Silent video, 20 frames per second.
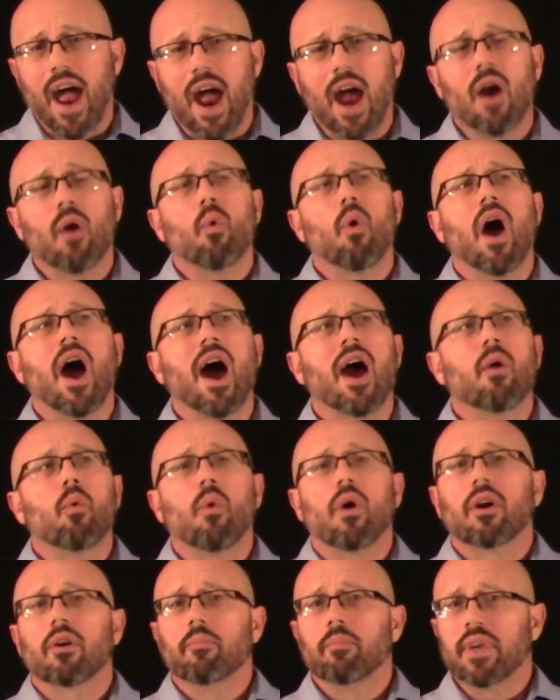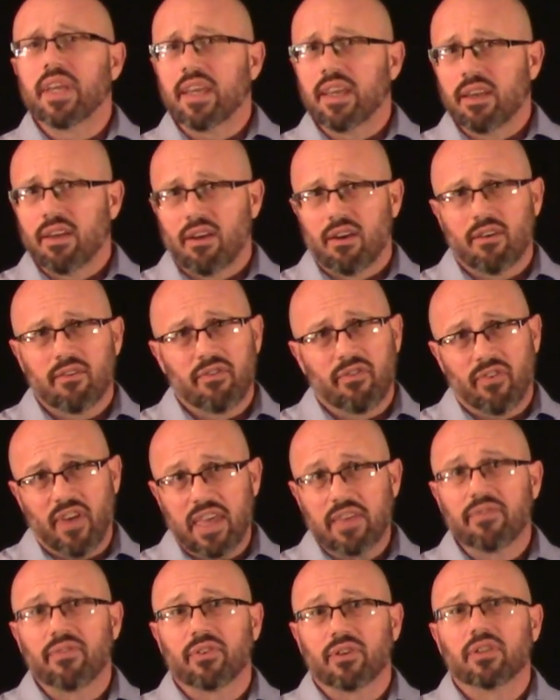I want to be
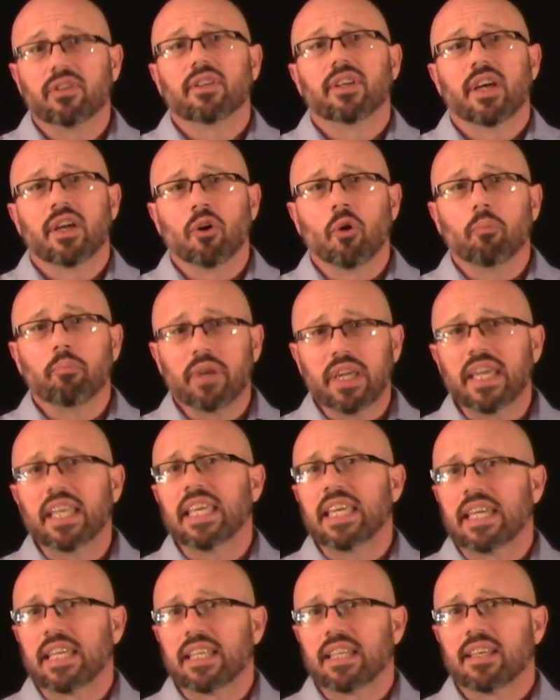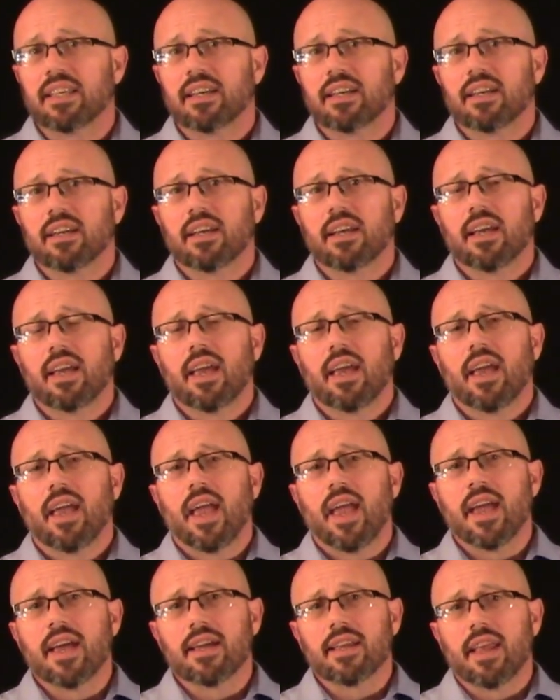faithful and obedient
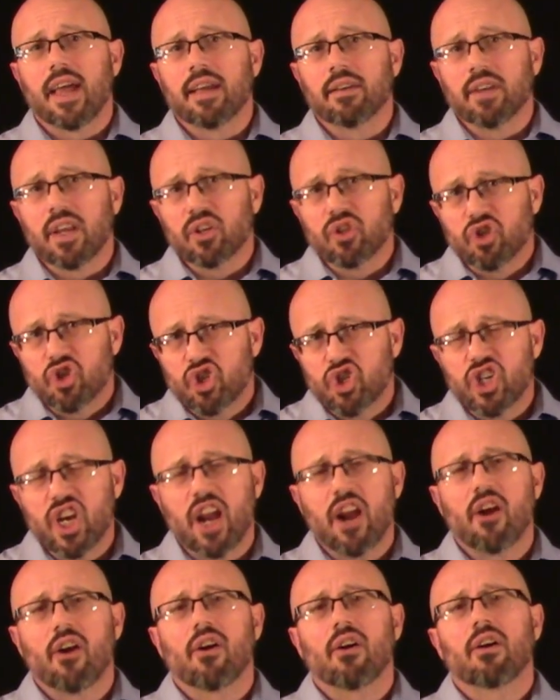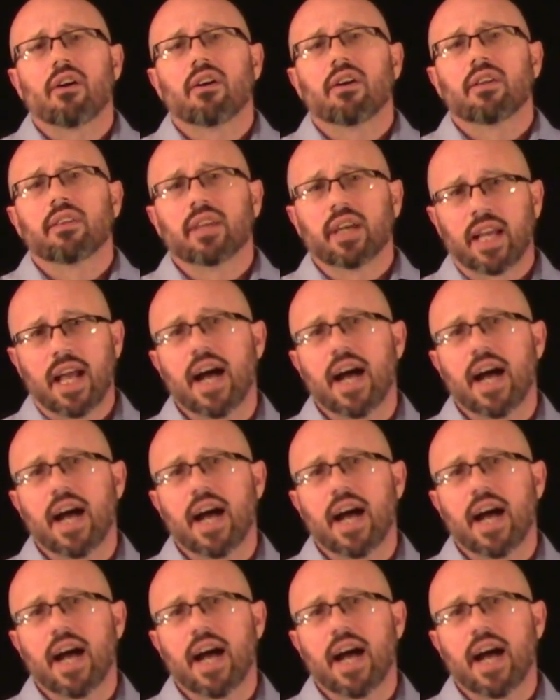and share the